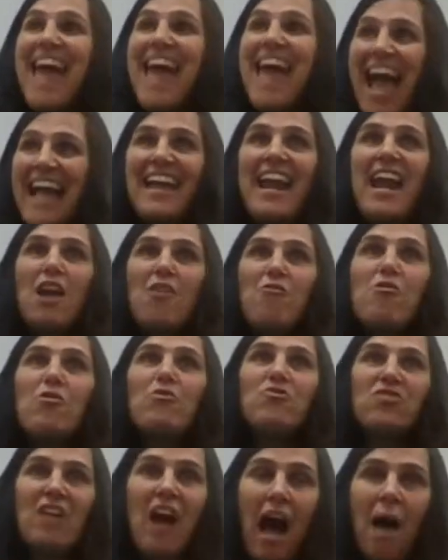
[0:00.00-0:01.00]
That's
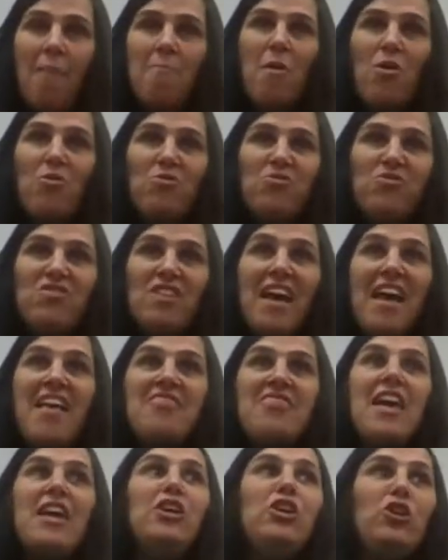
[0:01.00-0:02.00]
the Heros
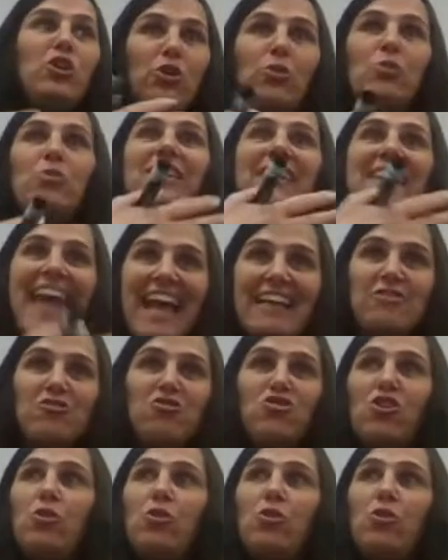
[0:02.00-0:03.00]
Gamos that
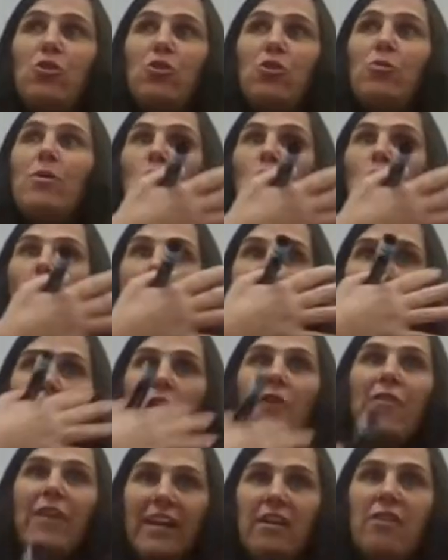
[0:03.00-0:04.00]
you get to if
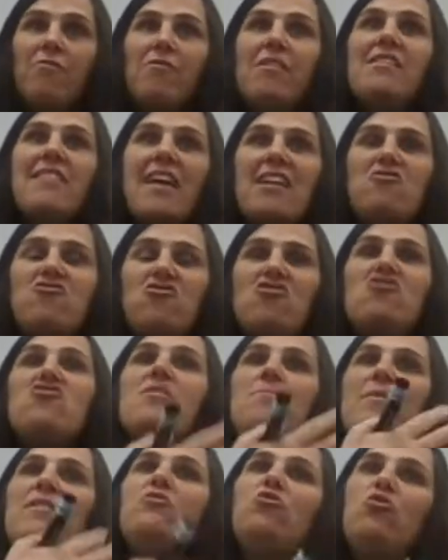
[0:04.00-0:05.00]
you are in a
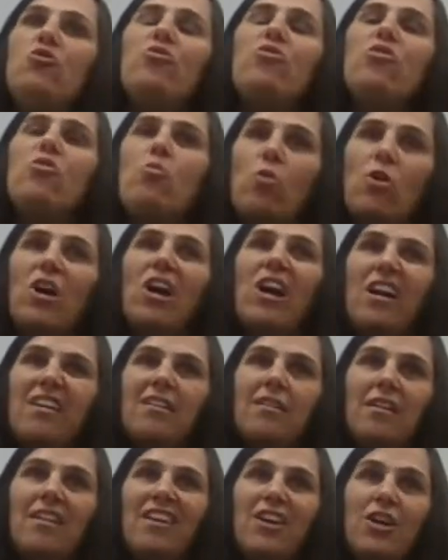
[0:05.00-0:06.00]
relationship and do the
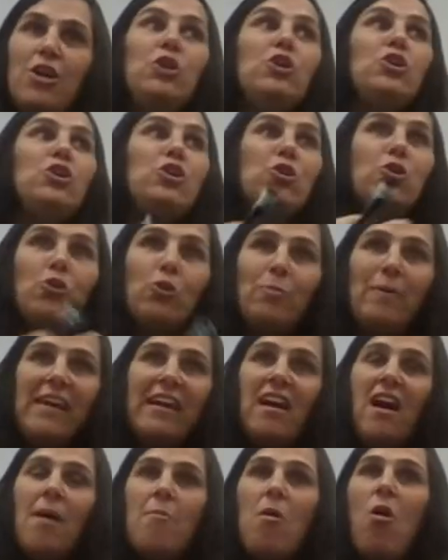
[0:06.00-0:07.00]
work.
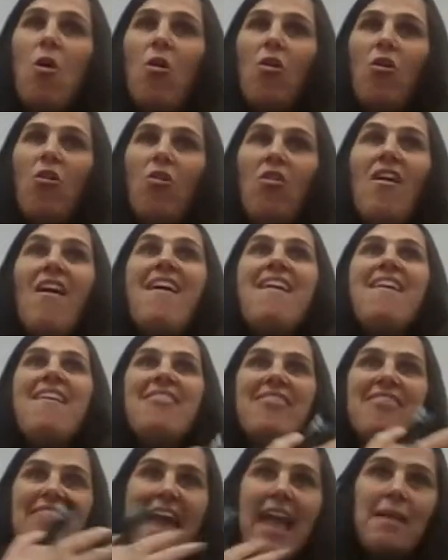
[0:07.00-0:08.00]
You become
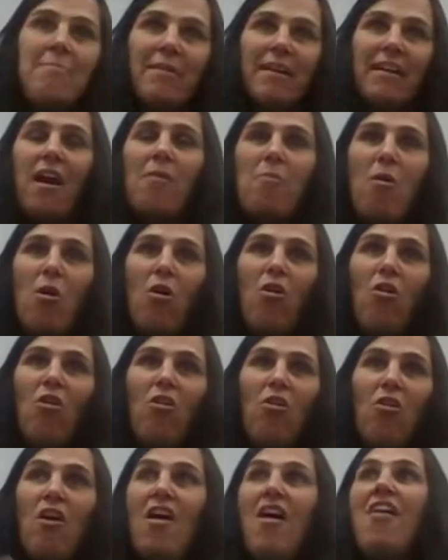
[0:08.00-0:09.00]
whole, they
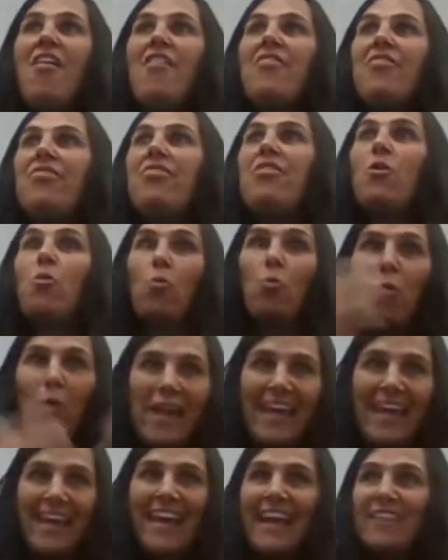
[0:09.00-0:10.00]
become whole,
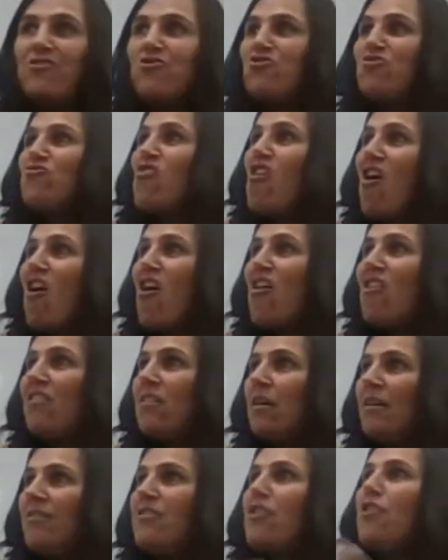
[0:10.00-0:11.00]
the we get
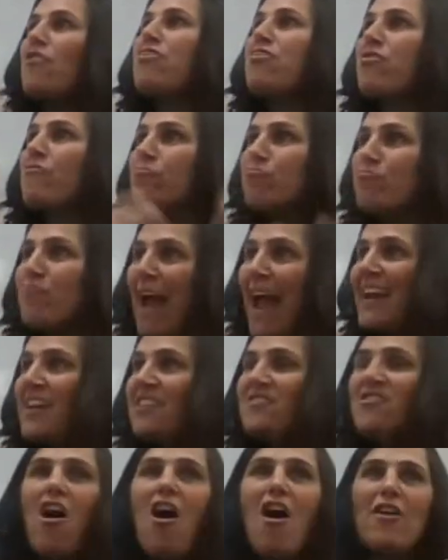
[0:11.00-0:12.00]
strong, the
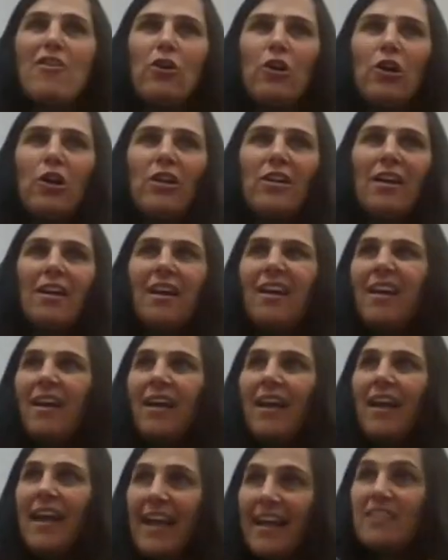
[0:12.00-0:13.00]
thread is
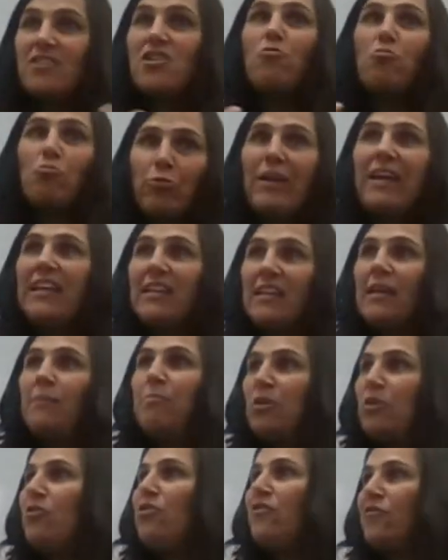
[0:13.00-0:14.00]
honored. It's a
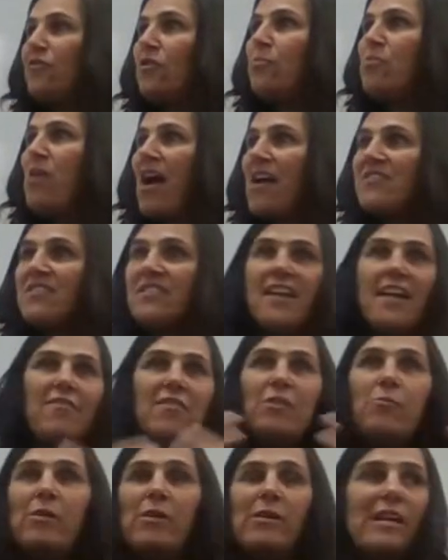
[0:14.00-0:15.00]
really beautiful
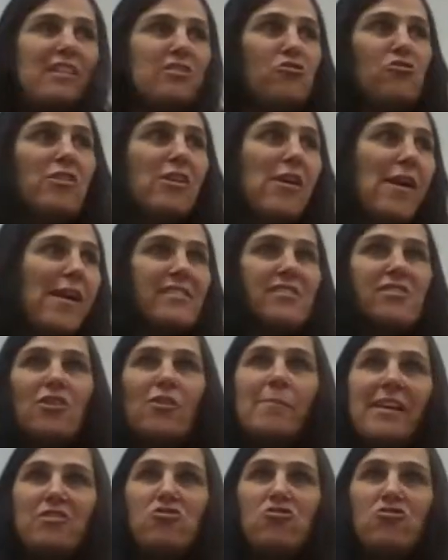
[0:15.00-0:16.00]
process. Everyone
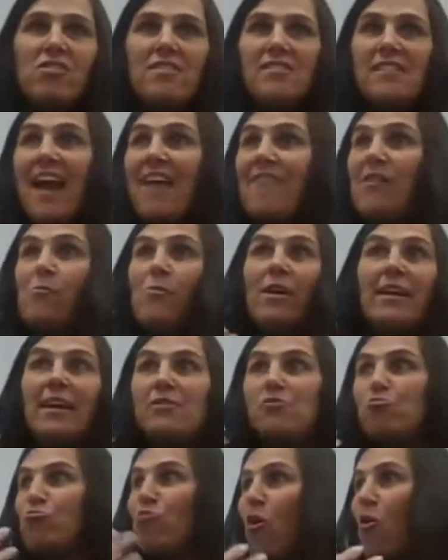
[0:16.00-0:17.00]
integrates their mistress,
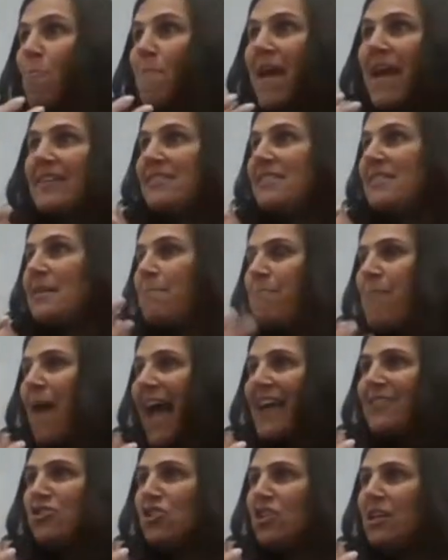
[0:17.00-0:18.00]
everyone gets
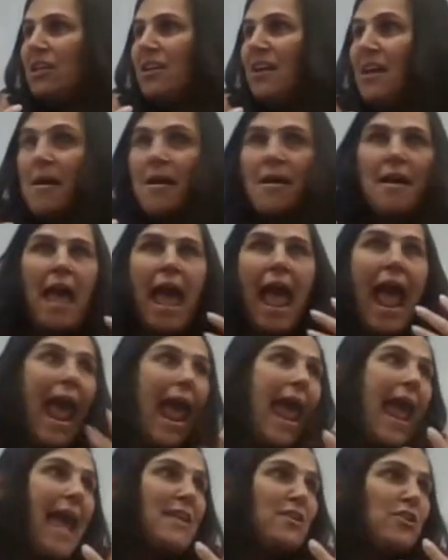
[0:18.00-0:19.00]
romance and passion,
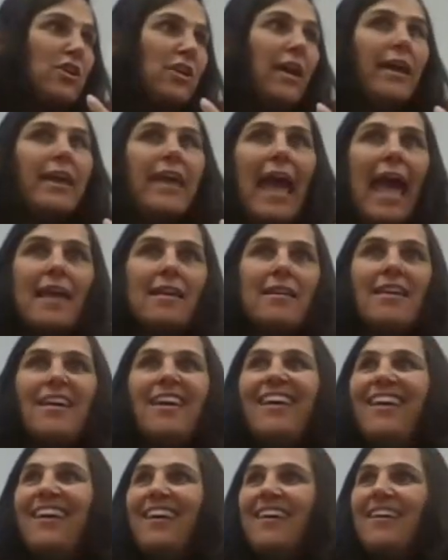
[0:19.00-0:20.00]
and you
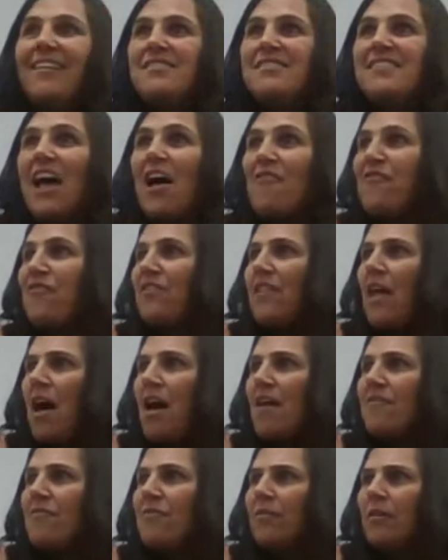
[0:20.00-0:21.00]
get
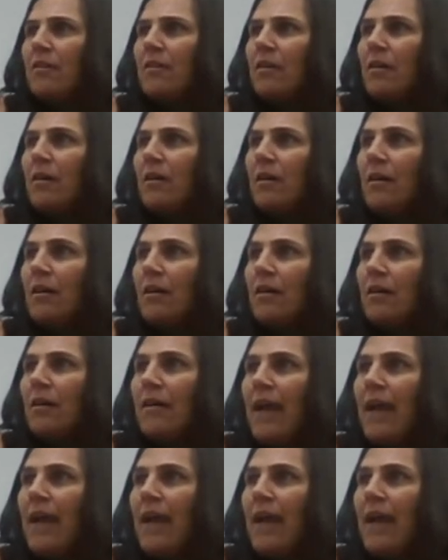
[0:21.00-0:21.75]
self-love,